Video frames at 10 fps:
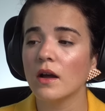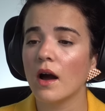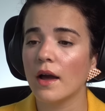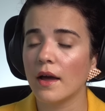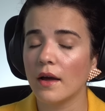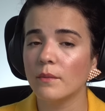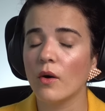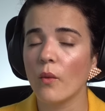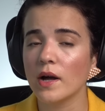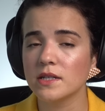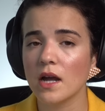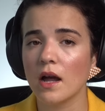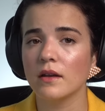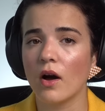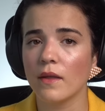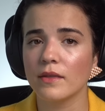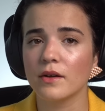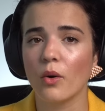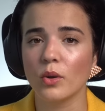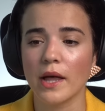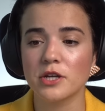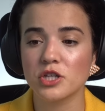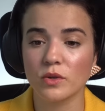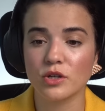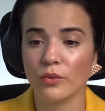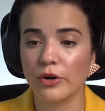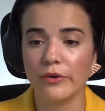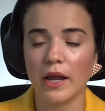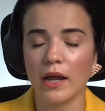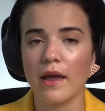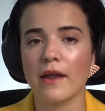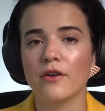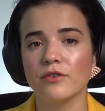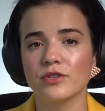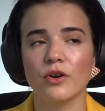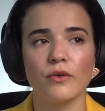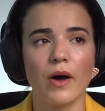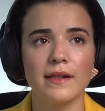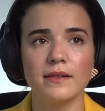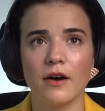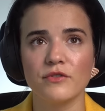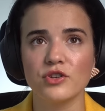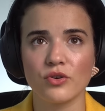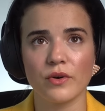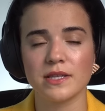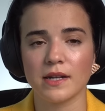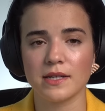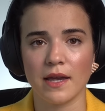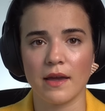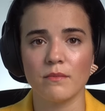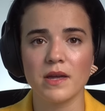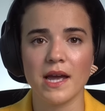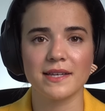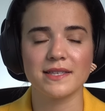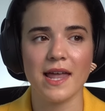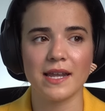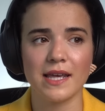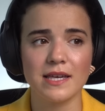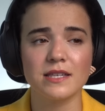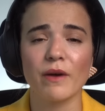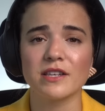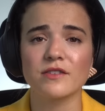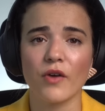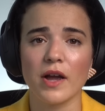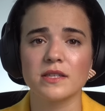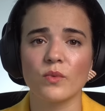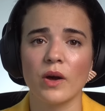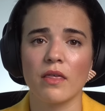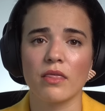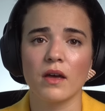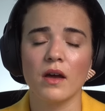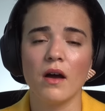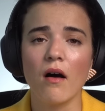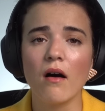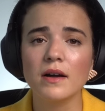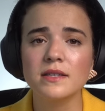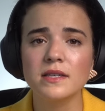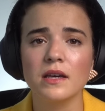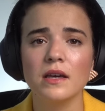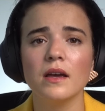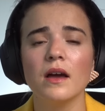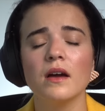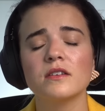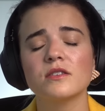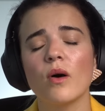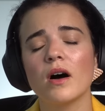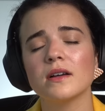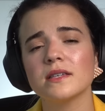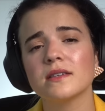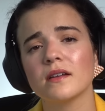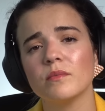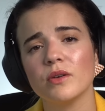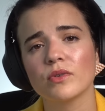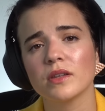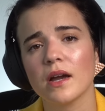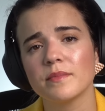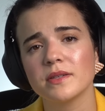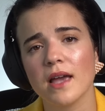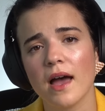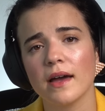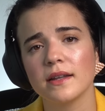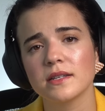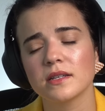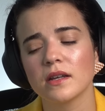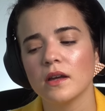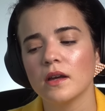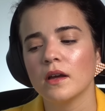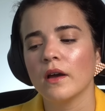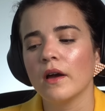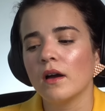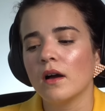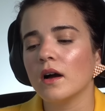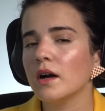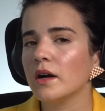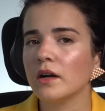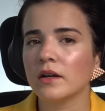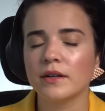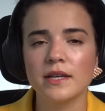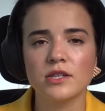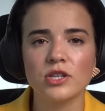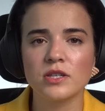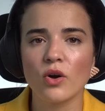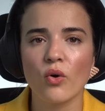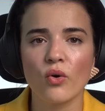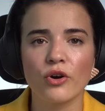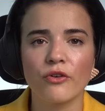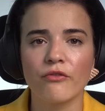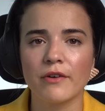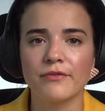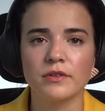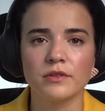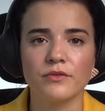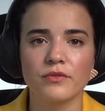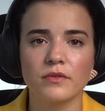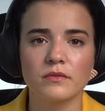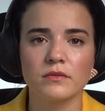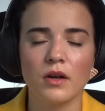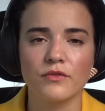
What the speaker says: Well done on the whole, like, switcheroony. And also, I love the choice that it's him, because then he's best friends with Ozzy. So Ozzy's gonna be really upset. Ugh, it's just a whole kerfuffle of